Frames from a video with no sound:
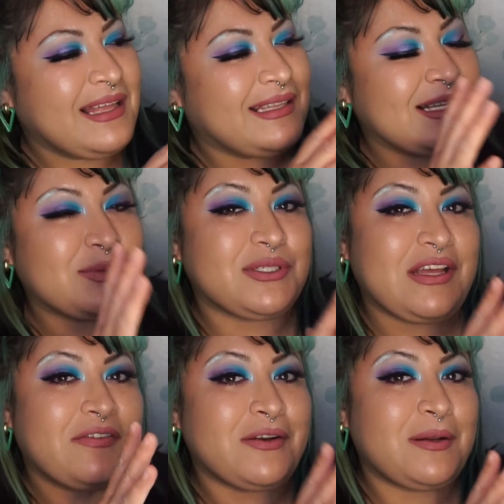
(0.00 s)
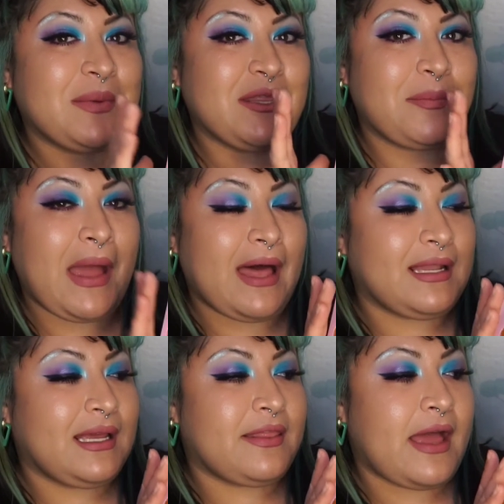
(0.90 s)
this would definitely be the
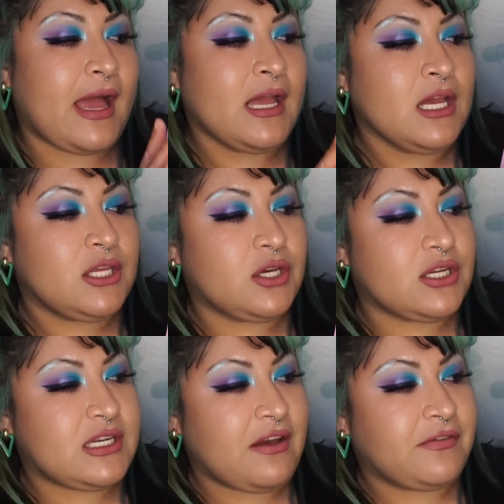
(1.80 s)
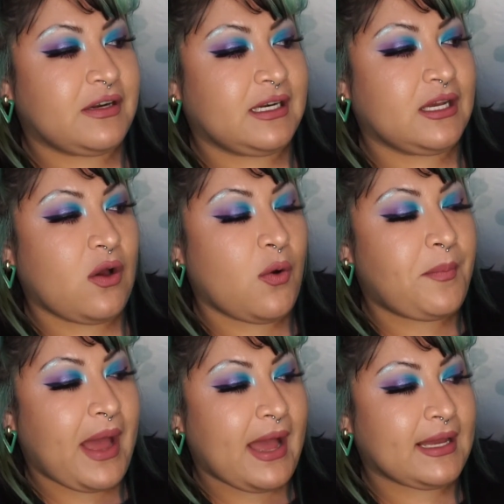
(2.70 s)
palette that you could definitely go
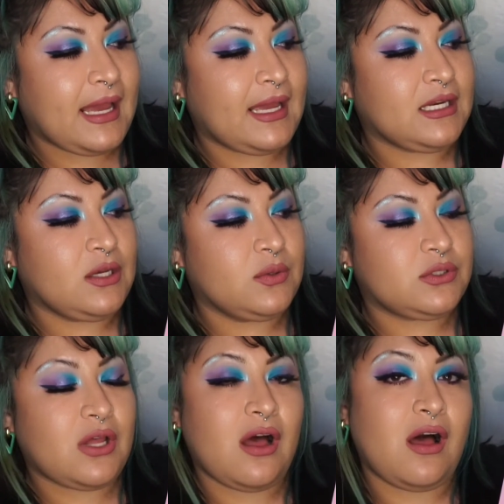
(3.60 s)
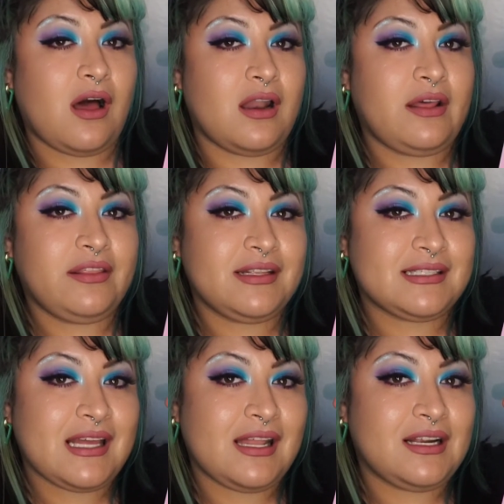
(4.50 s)
back and use a lot of these
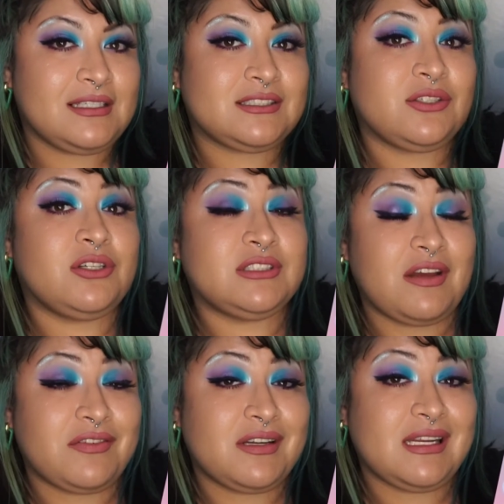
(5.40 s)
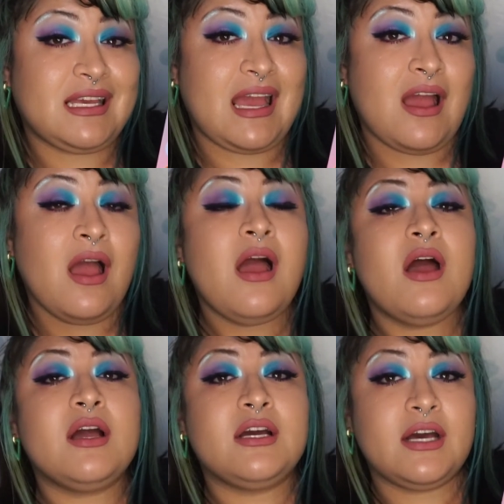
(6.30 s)
colors, so you'll definitely get
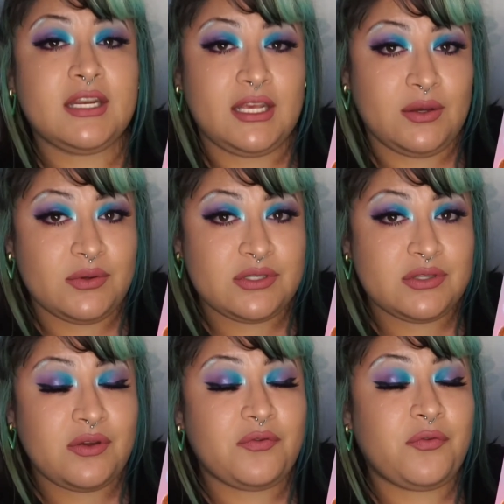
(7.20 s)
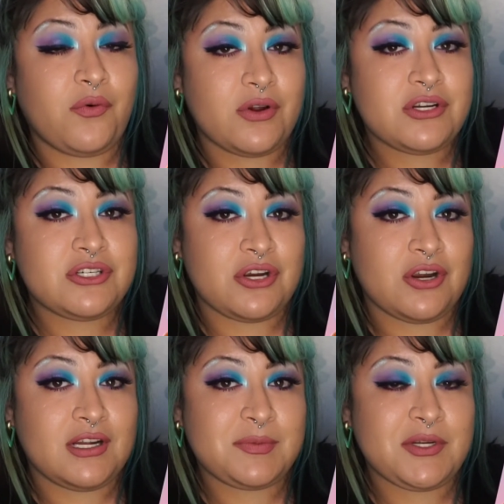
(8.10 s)
good use for
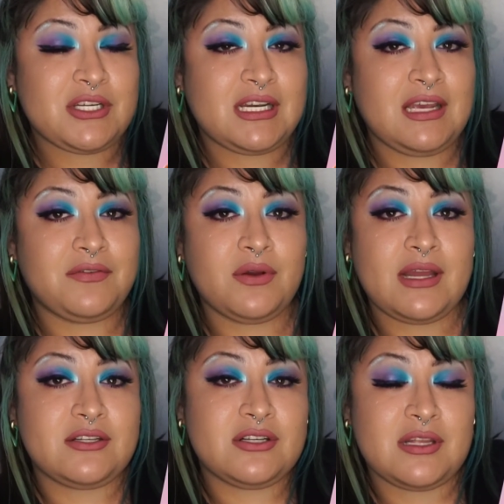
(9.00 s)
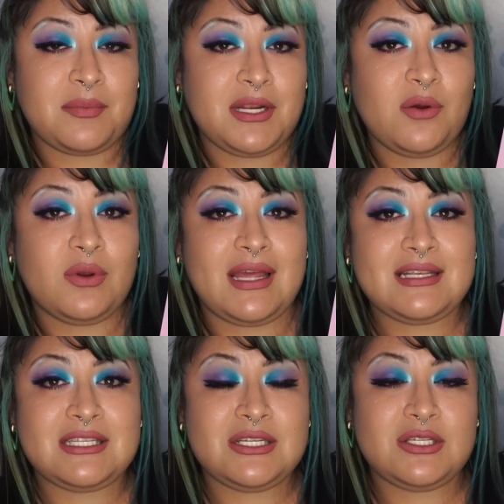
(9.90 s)
sure, especially if you guys are somebody who
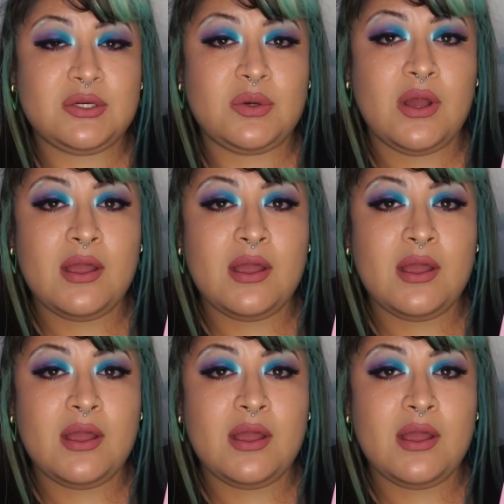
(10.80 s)
likes to do